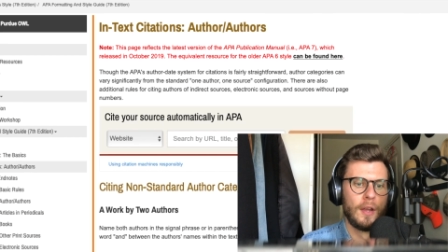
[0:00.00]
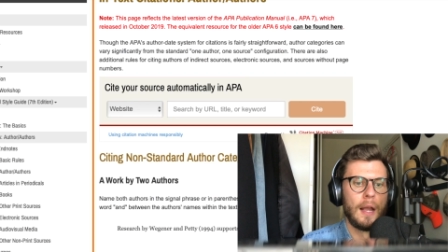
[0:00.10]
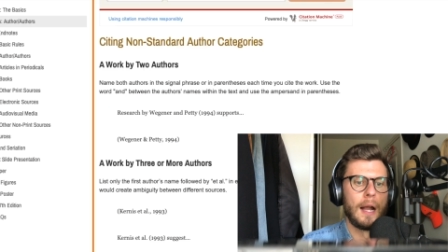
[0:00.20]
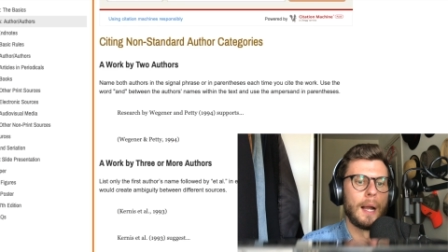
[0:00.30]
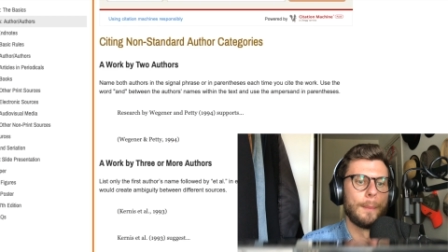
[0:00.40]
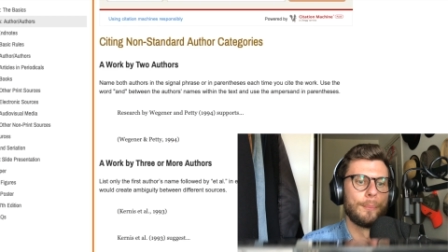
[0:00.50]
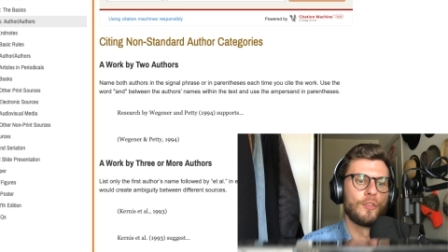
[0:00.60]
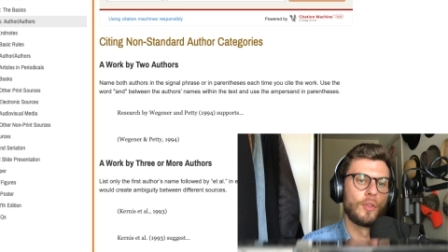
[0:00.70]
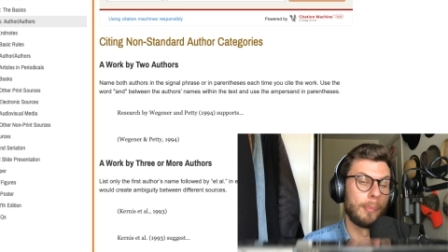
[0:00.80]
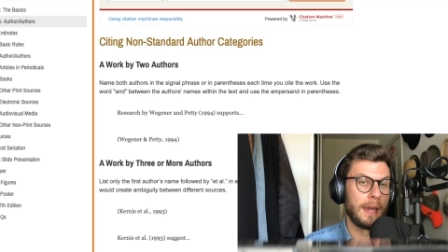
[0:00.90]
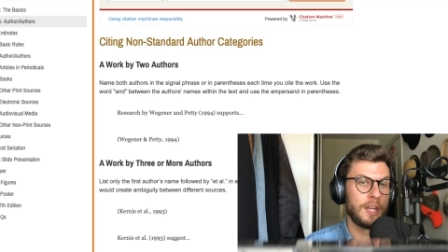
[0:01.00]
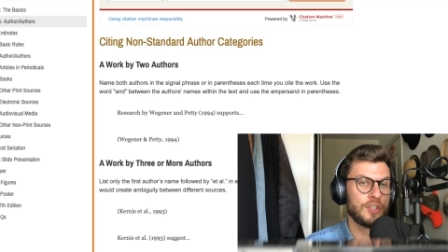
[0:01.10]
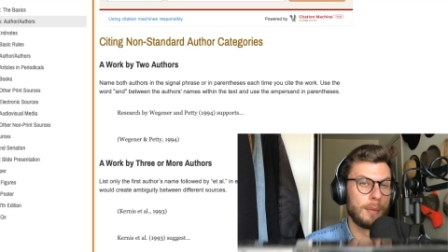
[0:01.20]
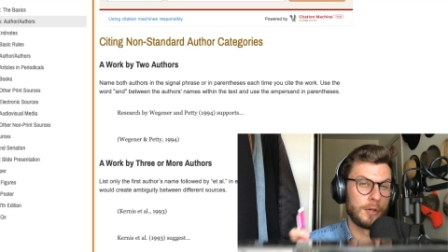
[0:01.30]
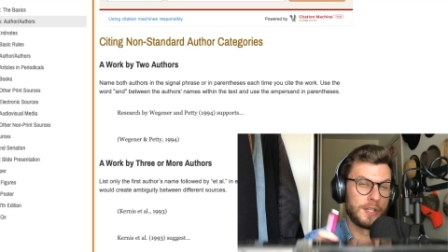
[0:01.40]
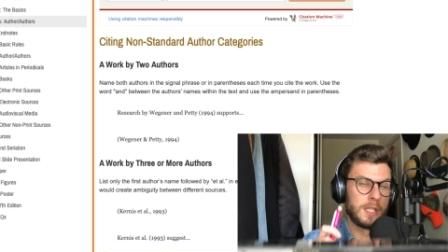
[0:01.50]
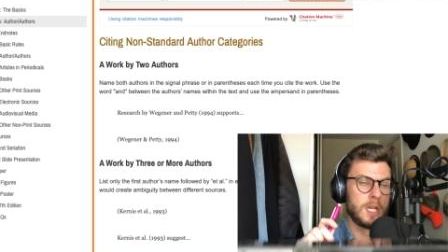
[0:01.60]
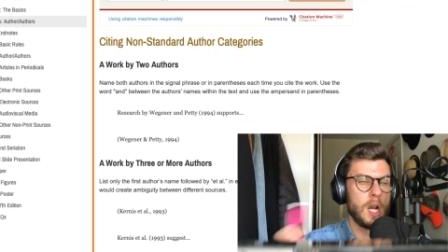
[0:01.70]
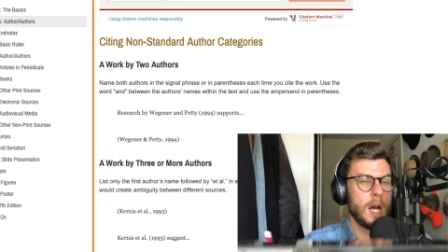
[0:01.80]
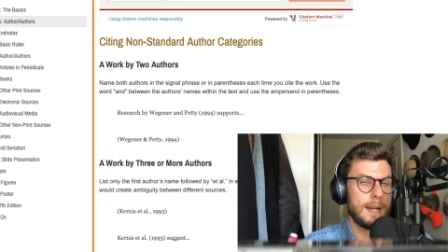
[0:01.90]
So the page numbers is
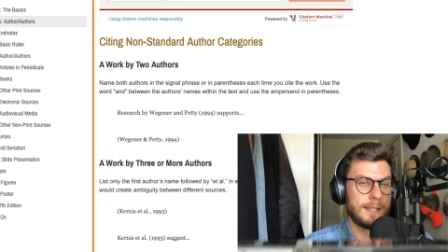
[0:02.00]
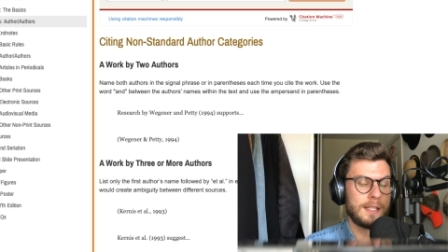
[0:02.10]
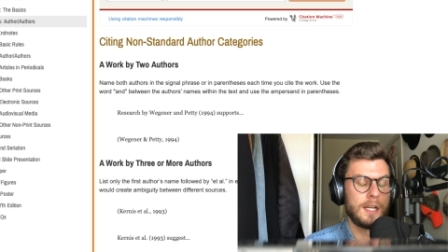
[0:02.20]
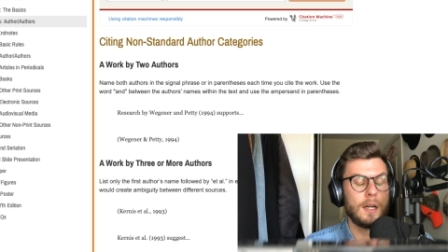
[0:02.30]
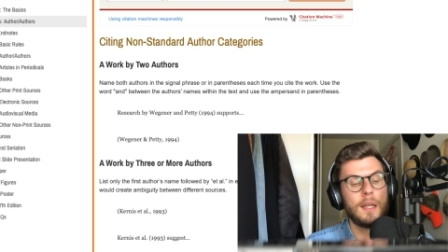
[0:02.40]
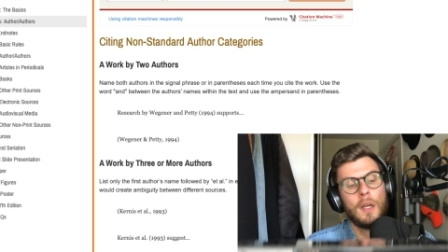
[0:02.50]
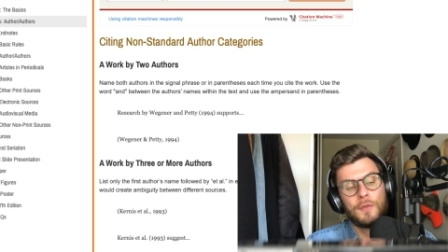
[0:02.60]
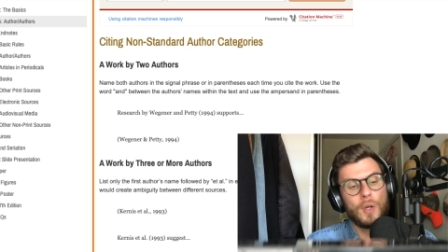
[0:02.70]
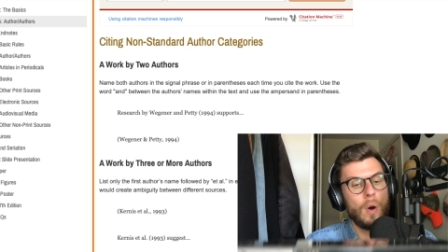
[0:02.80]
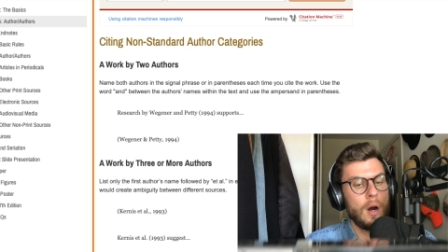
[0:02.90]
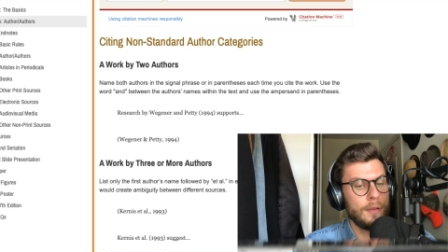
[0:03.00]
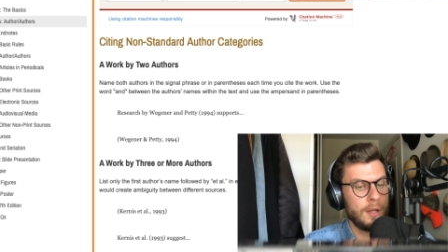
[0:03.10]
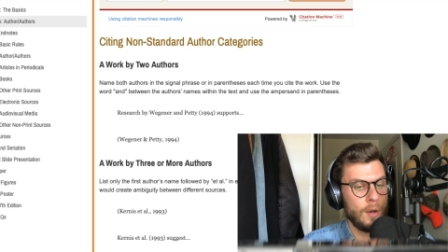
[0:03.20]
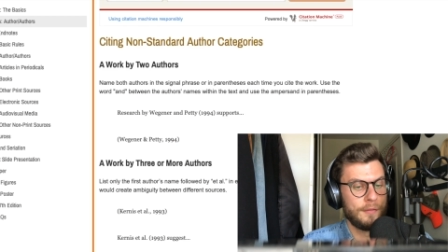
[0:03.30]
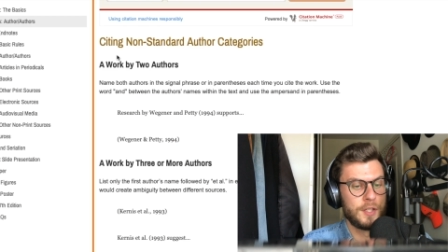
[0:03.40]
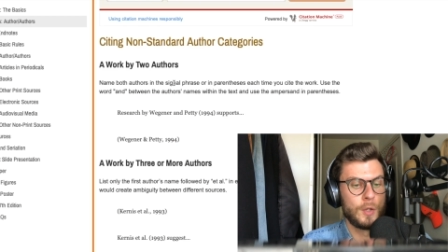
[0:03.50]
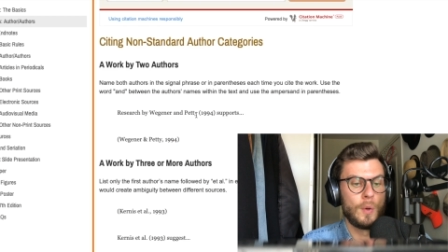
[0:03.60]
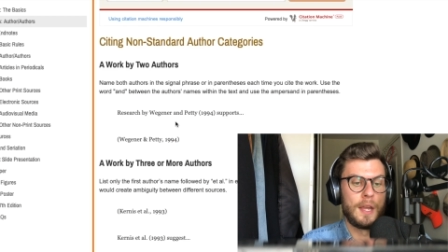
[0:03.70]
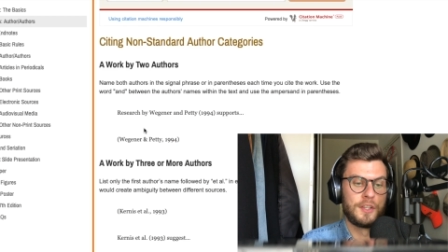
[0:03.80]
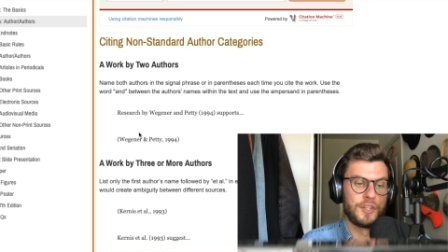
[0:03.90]
not necessary. So all that you have to do
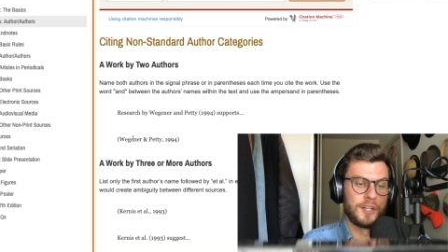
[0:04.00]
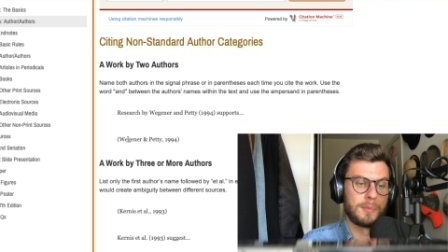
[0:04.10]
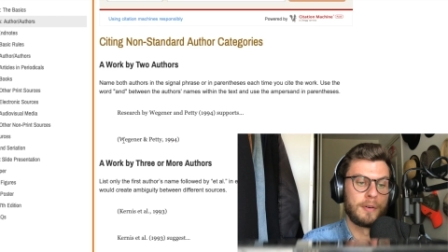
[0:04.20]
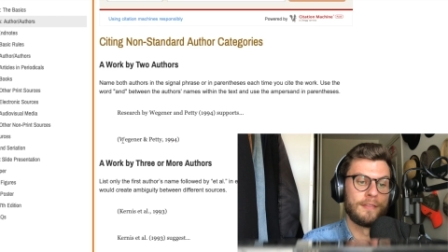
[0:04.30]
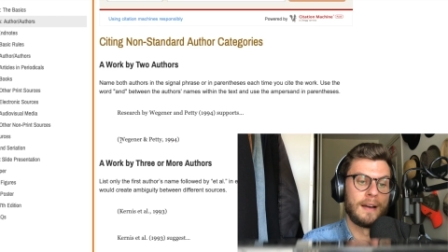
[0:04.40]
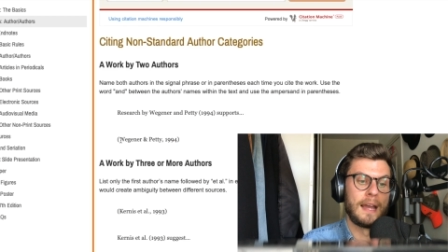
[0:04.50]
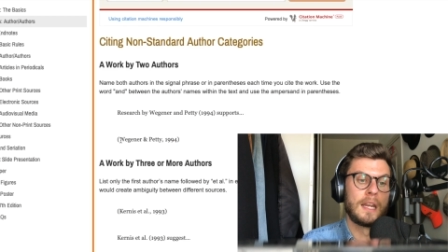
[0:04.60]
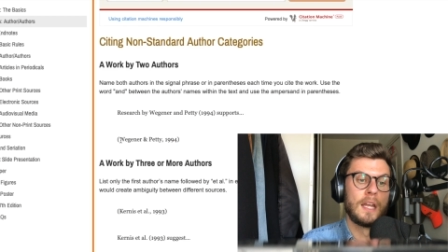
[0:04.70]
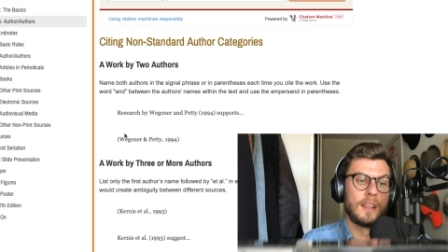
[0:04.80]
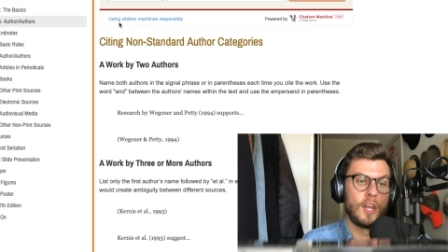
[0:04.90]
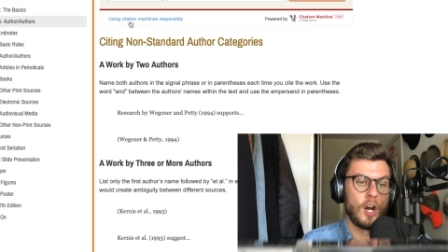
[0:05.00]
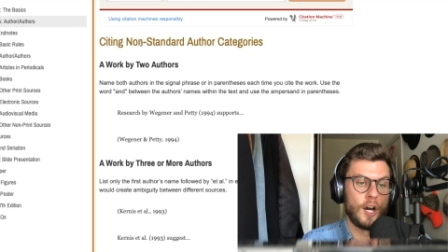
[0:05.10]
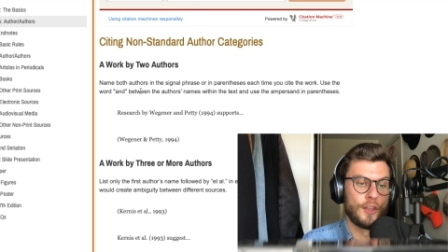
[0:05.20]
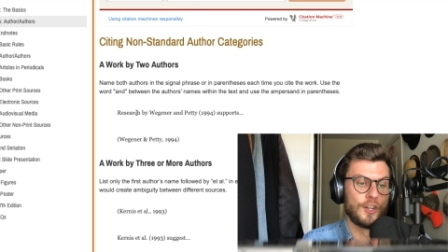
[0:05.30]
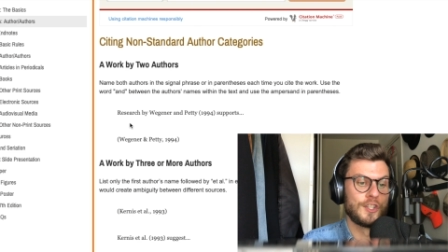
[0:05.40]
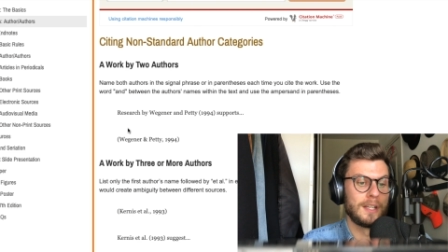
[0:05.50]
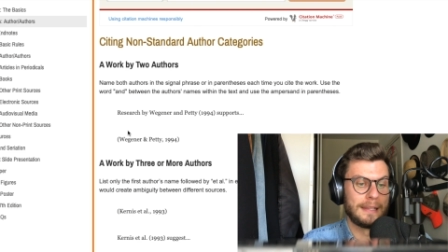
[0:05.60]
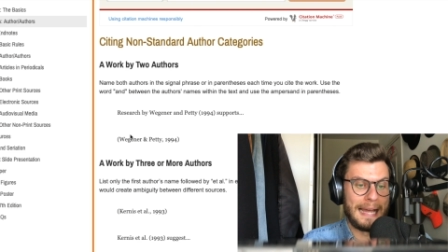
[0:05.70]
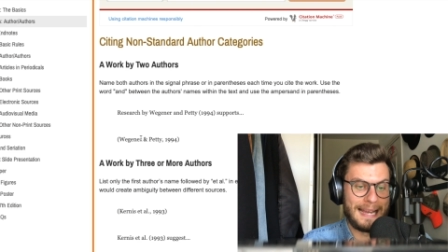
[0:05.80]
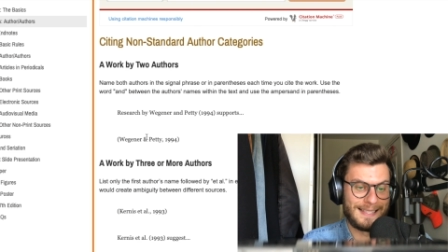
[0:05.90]
is just provide the author's
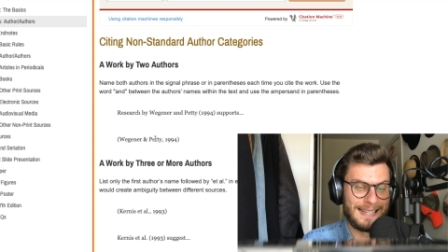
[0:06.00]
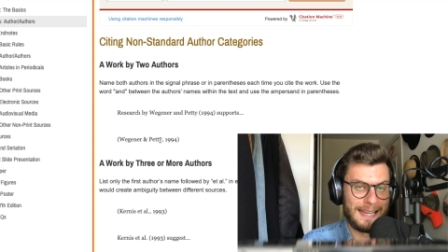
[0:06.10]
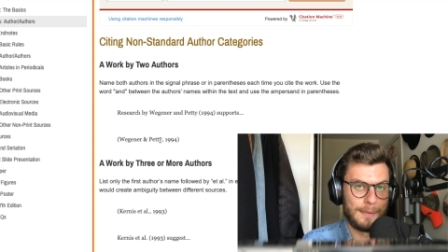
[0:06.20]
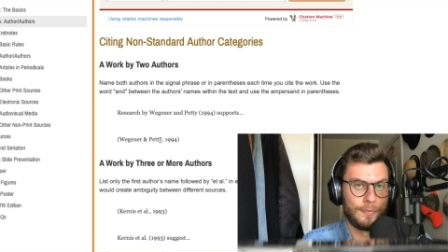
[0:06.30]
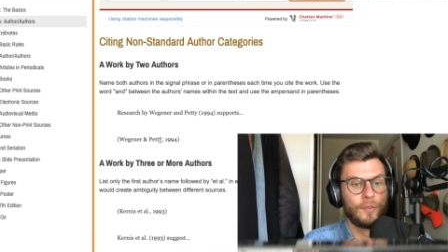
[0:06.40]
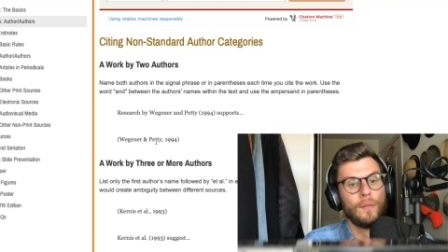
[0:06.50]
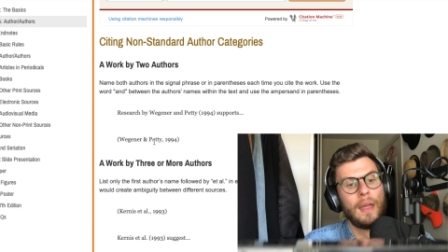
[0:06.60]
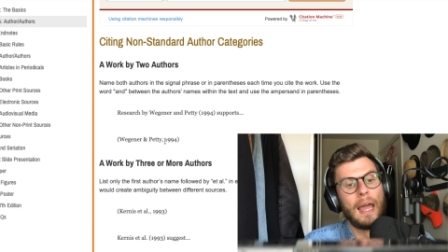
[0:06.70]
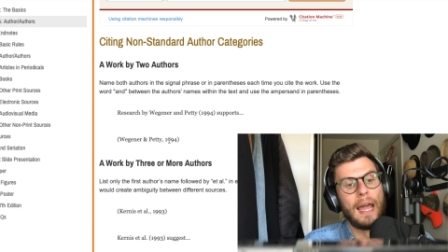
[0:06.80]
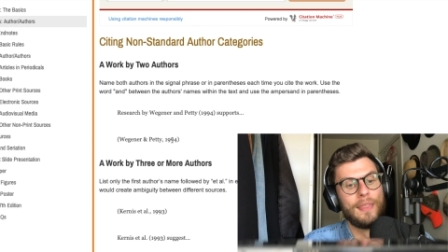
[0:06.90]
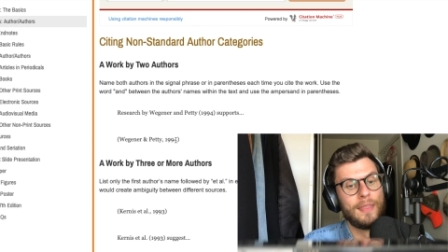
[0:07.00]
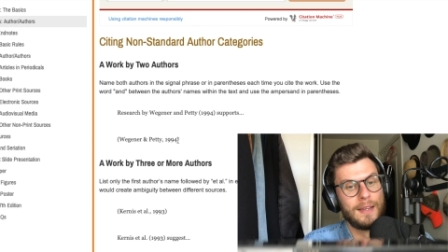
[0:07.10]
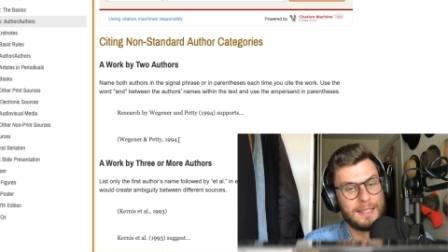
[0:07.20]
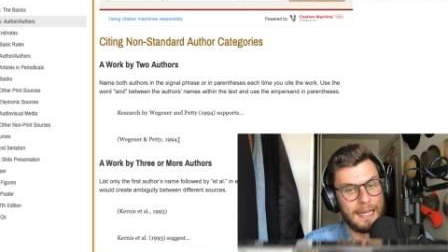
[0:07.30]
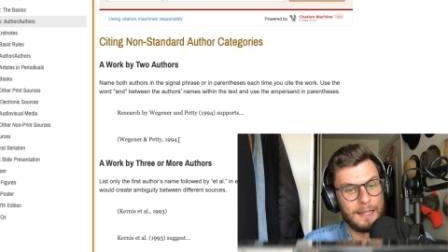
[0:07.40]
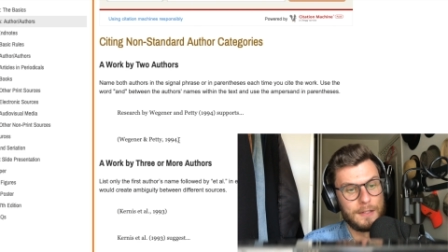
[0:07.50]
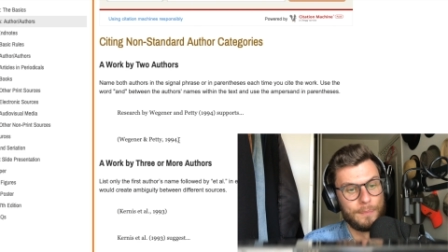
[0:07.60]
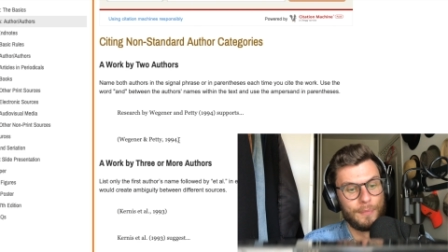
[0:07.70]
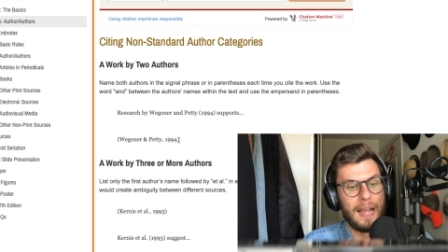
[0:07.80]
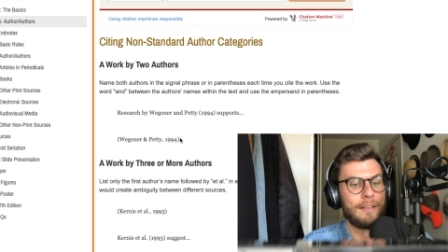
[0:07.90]
last names and then the date
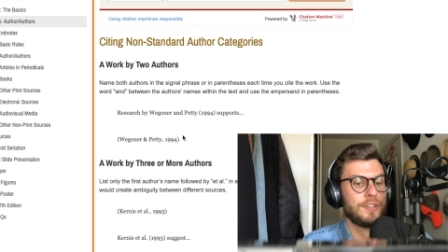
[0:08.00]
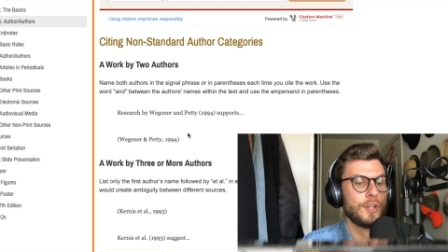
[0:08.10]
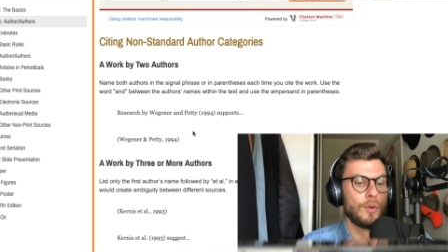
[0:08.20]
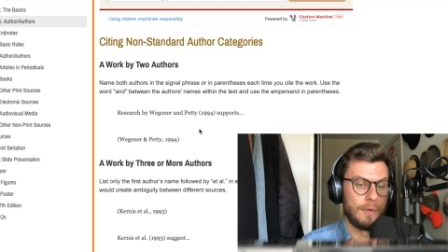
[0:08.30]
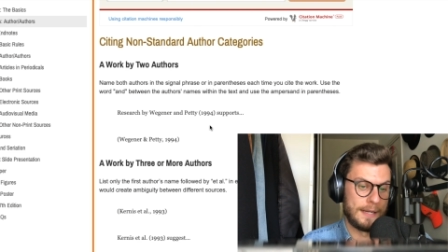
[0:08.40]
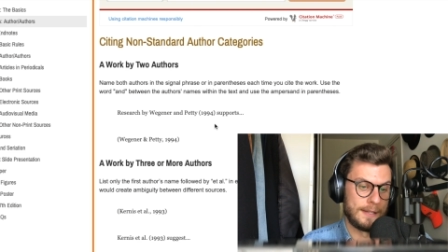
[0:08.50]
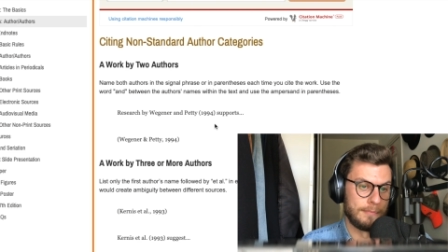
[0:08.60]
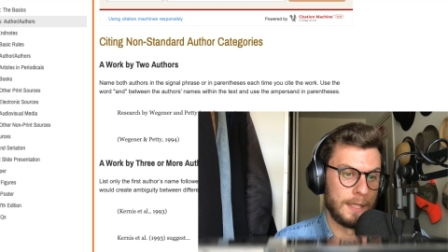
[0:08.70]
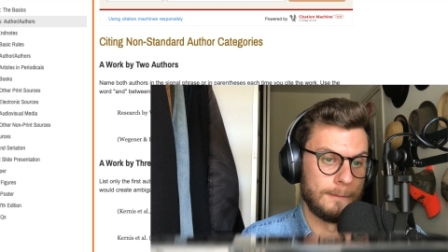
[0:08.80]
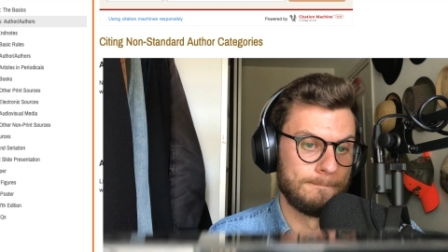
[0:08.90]
after you write something.